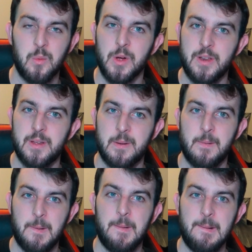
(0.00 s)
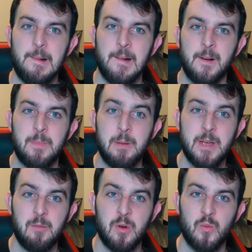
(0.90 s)
I think I would. Yeah,
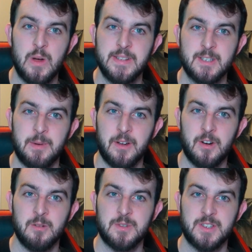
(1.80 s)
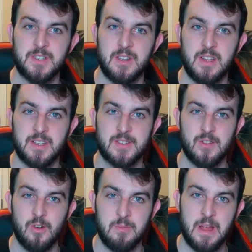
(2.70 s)
maybe I'd put weights on my arms just to
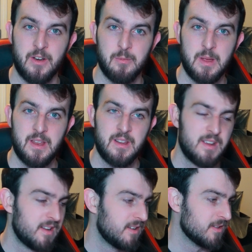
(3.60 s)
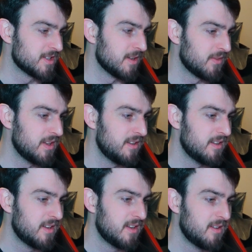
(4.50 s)
like slow them down a bit or
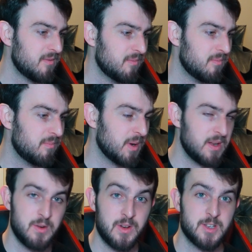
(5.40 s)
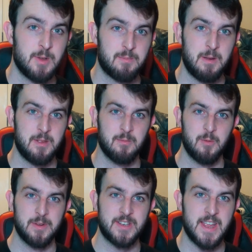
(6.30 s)
something. But who knows? Like
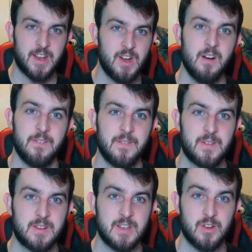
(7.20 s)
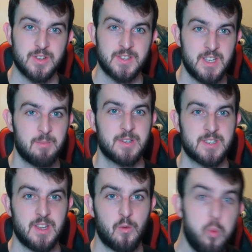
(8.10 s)
maybe the moment you take it off to go to
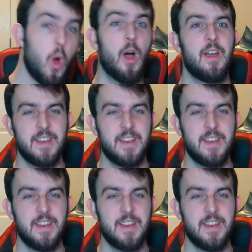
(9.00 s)
sleep, it's just like